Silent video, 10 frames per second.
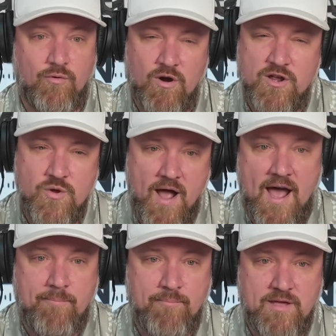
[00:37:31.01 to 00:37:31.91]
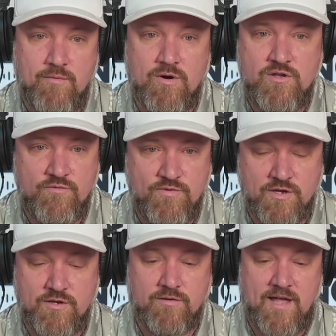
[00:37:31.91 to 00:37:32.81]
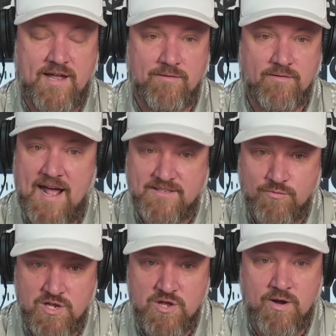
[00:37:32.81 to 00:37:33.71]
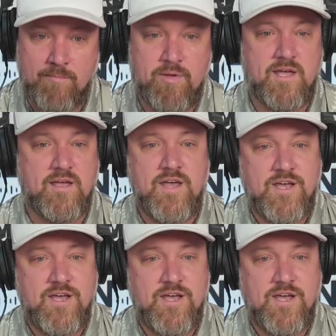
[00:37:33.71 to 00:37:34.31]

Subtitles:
Where are you happy? Where you feel like that's where you want to be.